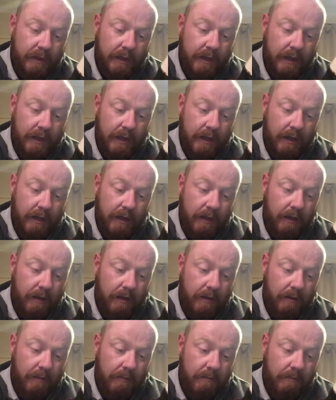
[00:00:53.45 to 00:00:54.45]

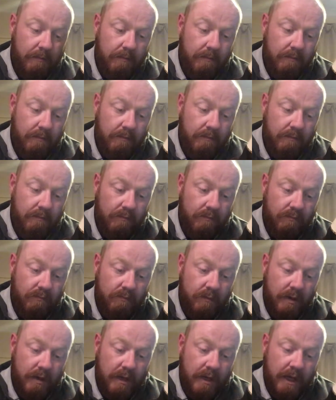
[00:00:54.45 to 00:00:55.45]

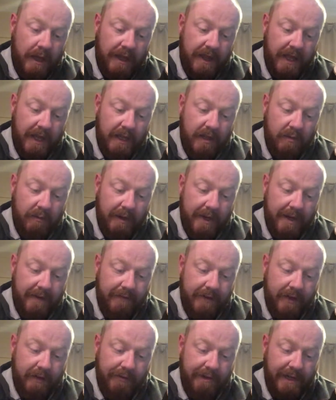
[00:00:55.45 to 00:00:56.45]
Um, nothing in the way
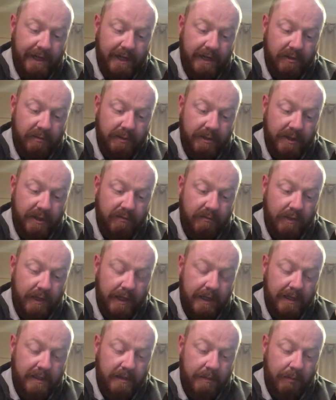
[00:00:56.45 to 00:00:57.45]
of ingredients, which is
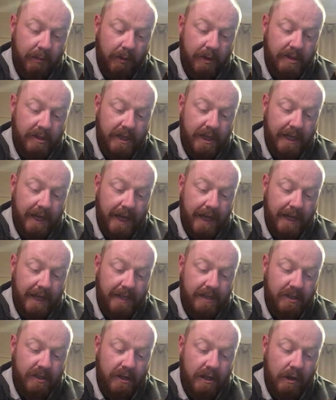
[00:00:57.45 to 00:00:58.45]
really disappointing, and
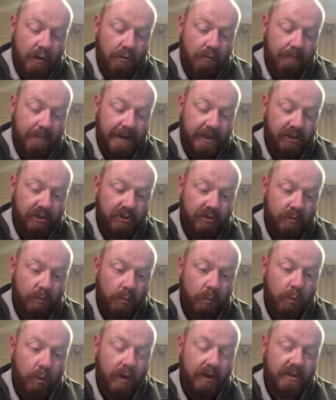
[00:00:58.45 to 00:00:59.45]
there's no
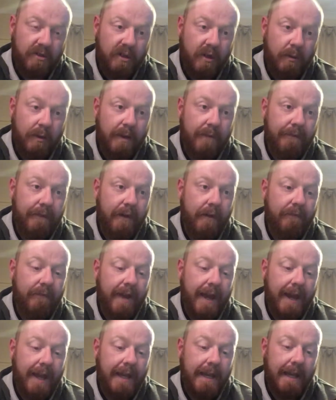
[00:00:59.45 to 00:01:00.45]
mention whatsoever of
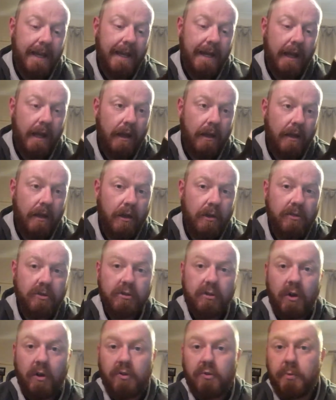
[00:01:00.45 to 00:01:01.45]
any
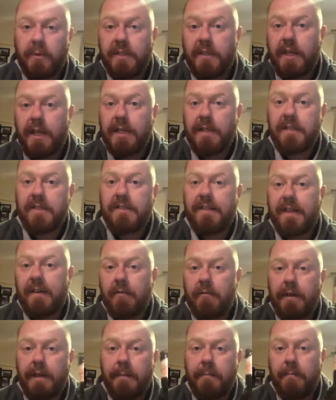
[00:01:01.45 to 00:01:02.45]
Scotch whisky
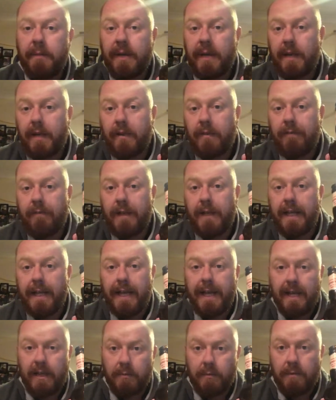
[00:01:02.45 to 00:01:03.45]
distillery being
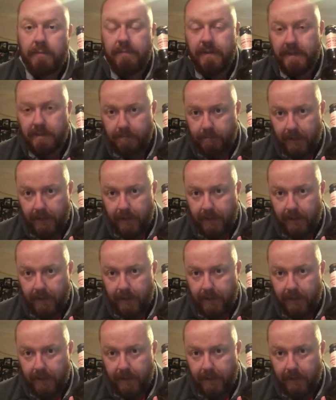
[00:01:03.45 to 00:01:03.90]
affiliated with this